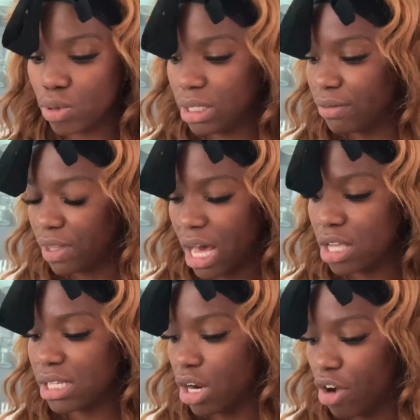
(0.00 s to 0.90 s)
to leave the
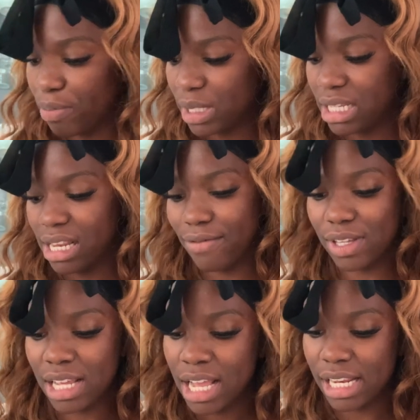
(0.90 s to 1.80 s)
house at half past
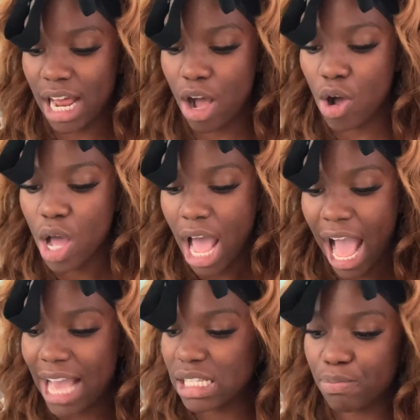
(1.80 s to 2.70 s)
eleven. Now
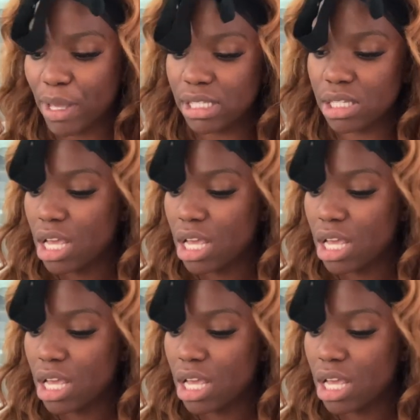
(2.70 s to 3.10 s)
I spent